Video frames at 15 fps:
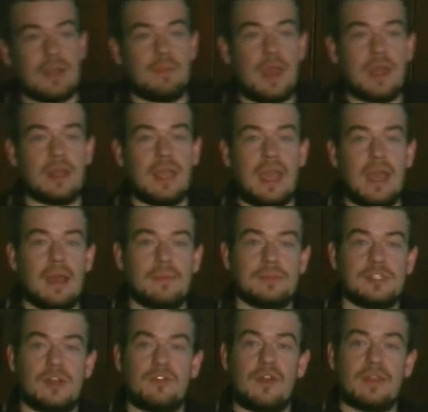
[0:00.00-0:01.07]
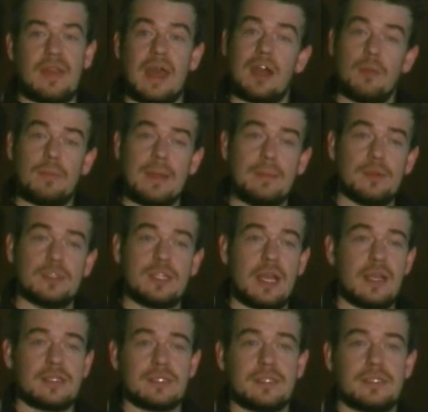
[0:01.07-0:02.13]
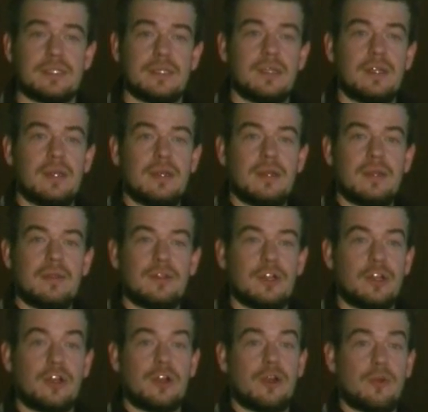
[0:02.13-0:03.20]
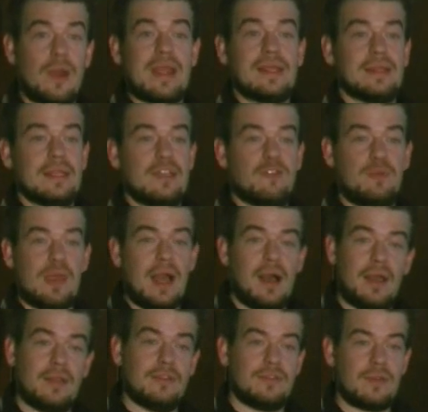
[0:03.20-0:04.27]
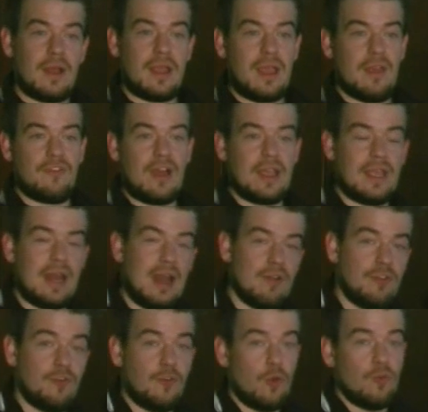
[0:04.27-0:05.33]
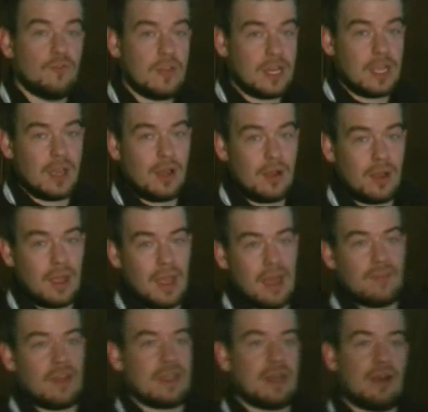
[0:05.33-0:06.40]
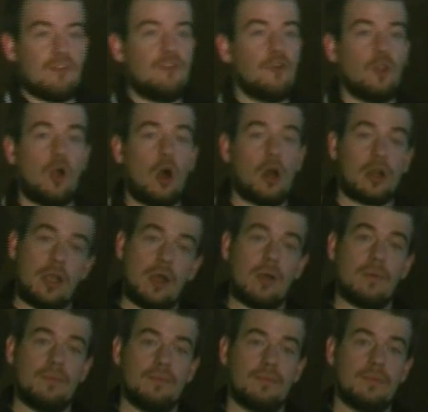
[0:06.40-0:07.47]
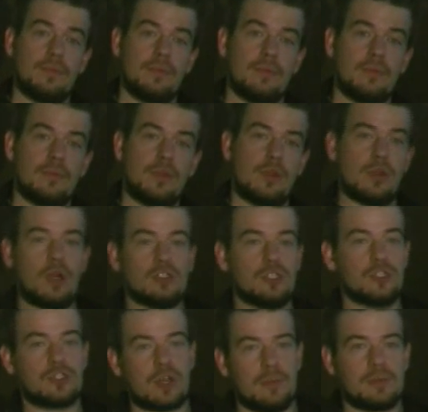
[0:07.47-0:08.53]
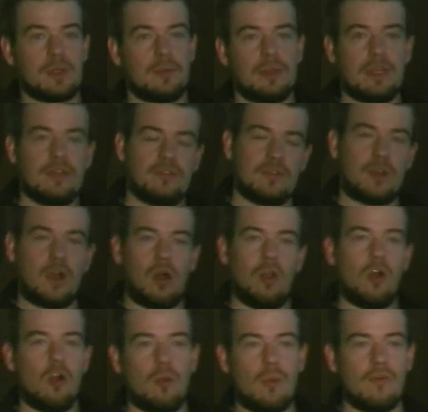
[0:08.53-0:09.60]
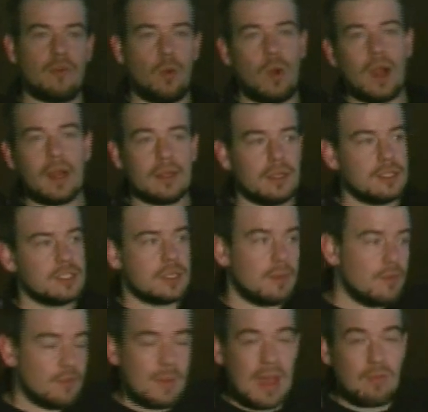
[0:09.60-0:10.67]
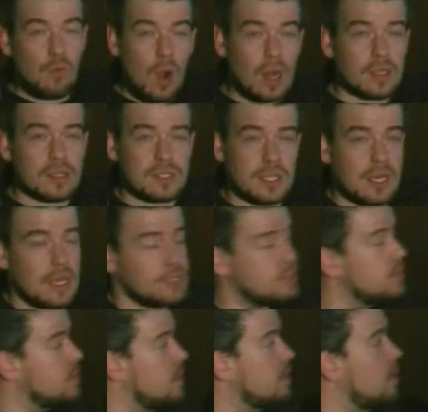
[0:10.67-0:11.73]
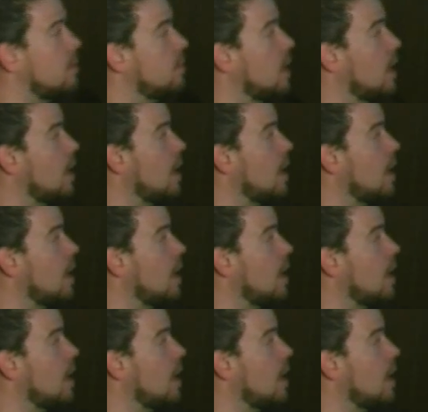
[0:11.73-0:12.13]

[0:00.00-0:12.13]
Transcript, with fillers: like pen cams, stuff like that on people's desks. They're great leave behinds, right? If I can have full video, if I can have full audio, you can also script some of these to call home over wireless. Some of them have wireless connections in them.